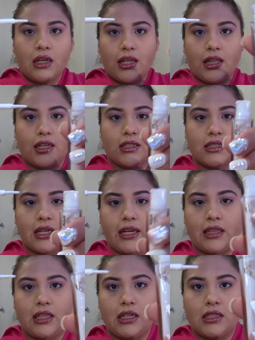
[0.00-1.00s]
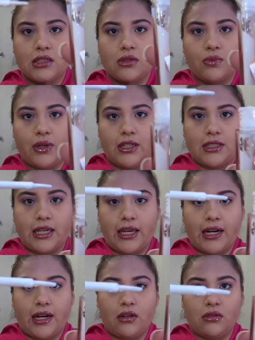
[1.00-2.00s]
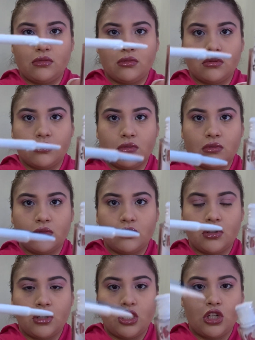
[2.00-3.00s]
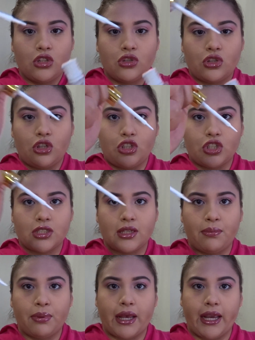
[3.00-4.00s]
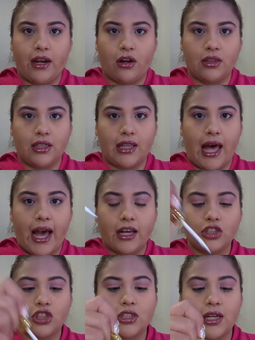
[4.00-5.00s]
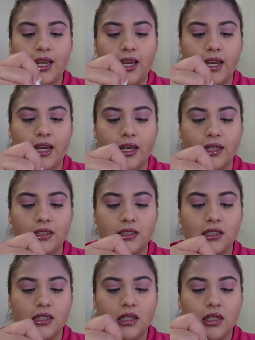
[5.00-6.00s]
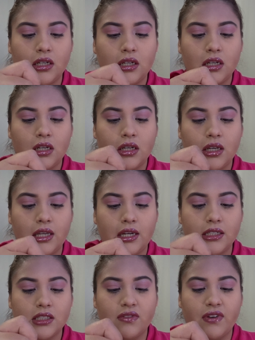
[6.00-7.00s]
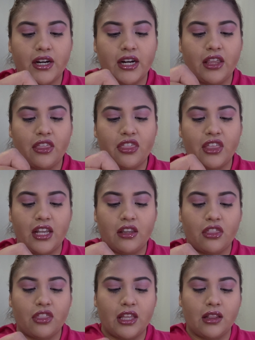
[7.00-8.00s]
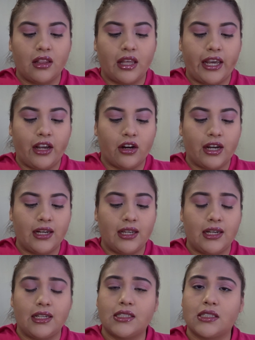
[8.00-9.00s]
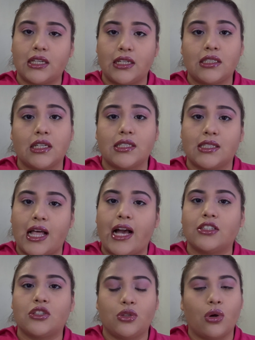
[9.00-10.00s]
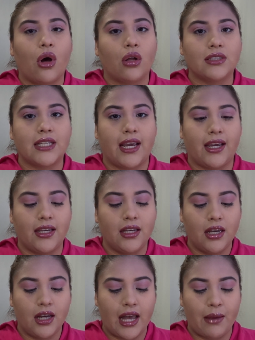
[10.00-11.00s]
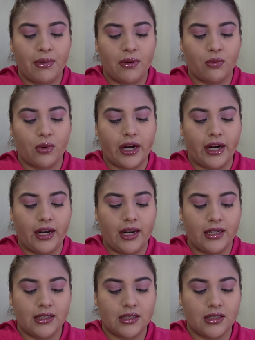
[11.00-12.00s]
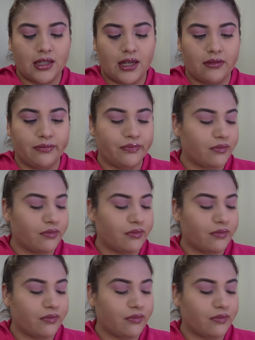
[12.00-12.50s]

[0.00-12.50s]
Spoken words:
It looks like this when you take it out. So you just apply it on the lash, and it is a very thin layer, and it does last you all day. I've been wearing this. I